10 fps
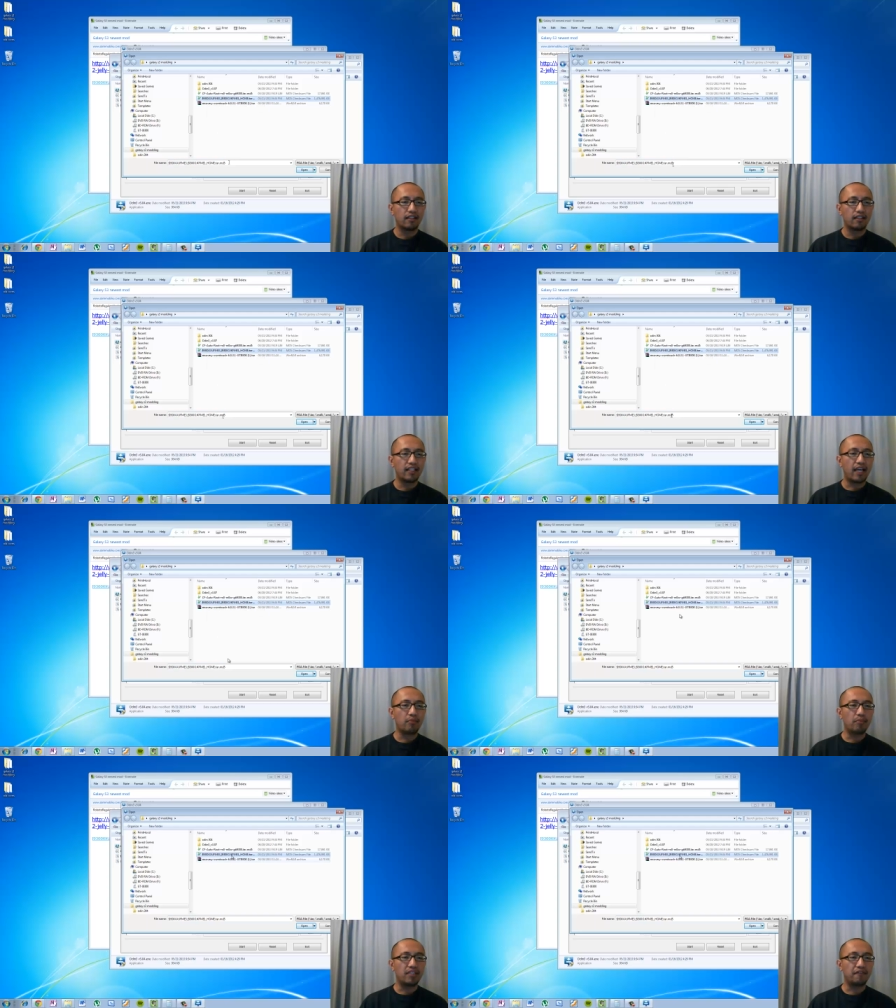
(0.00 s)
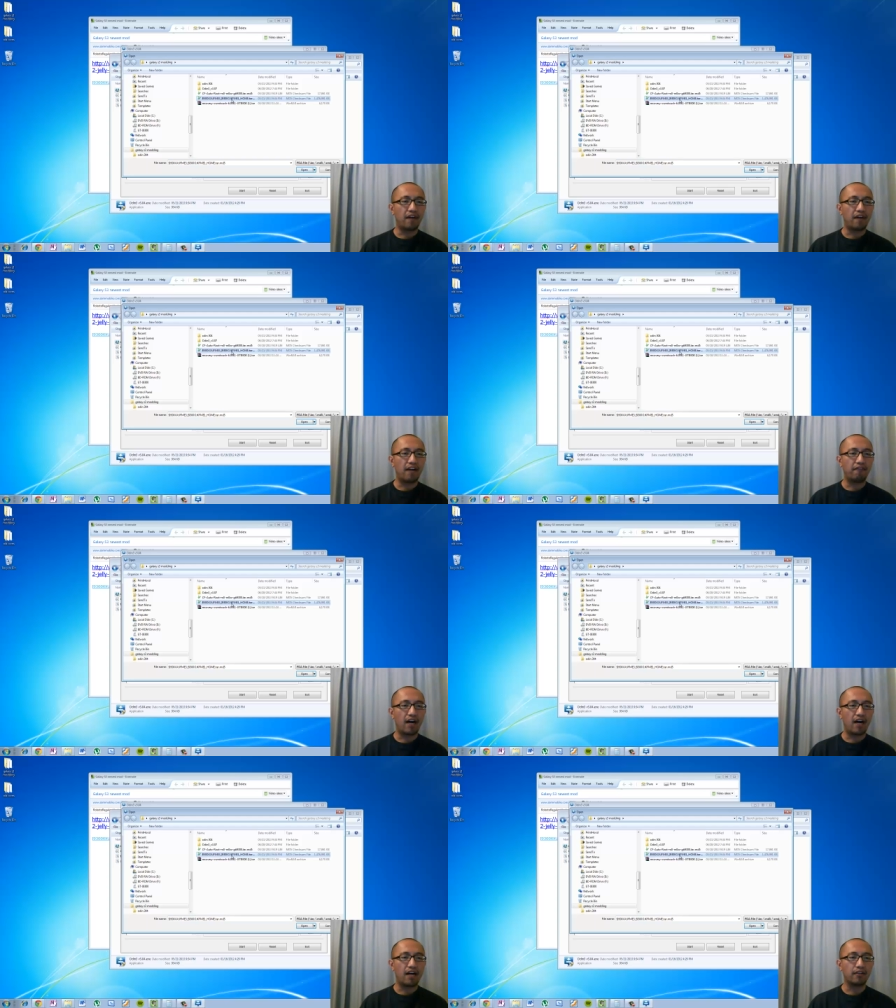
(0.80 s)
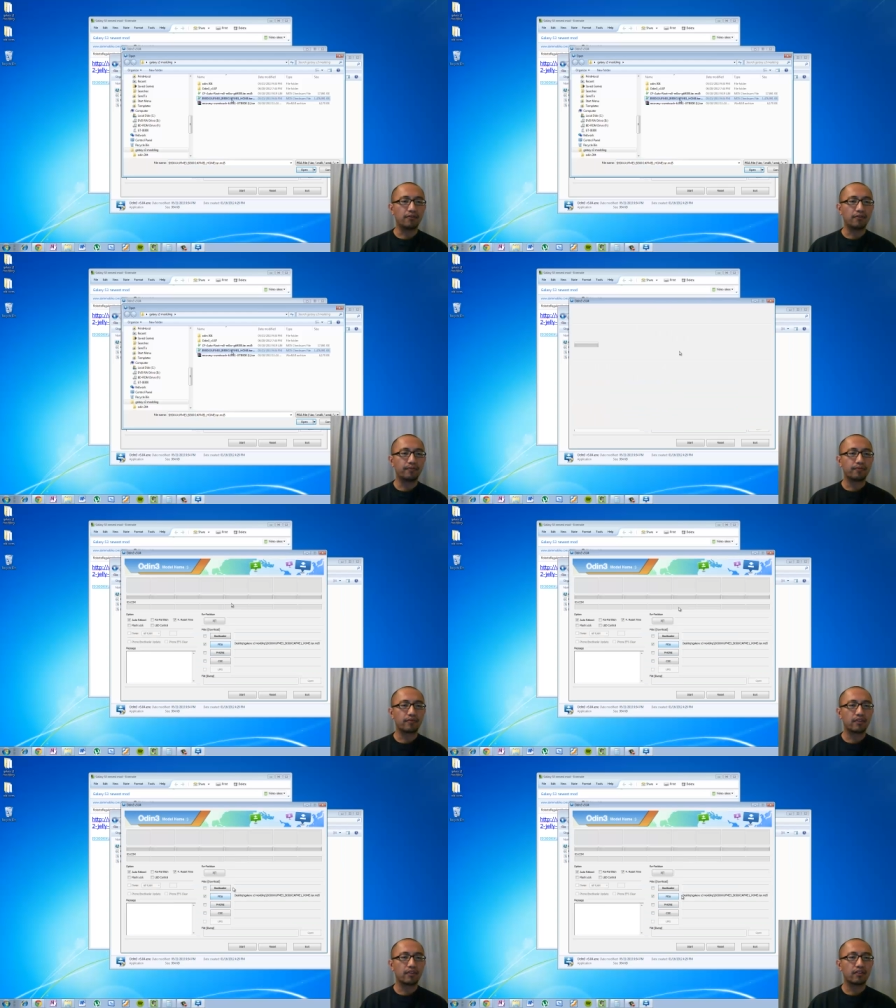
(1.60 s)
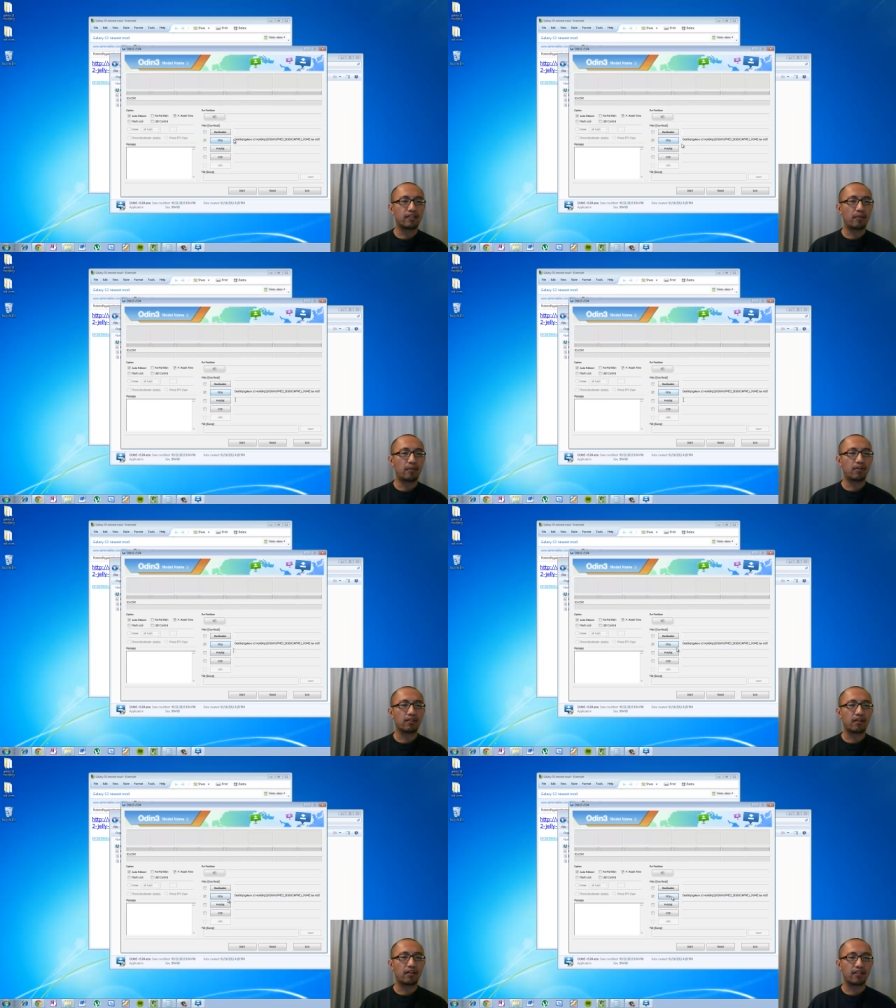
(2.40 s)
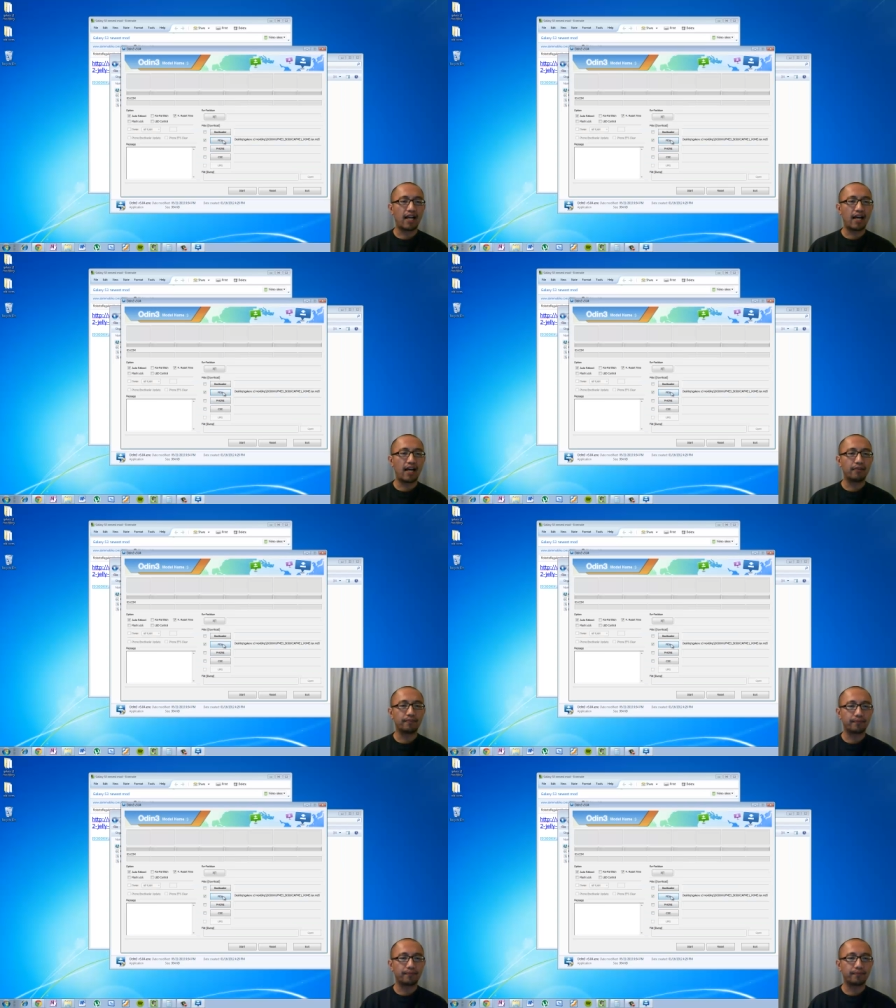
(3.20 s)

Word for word: the MD5 file double click on that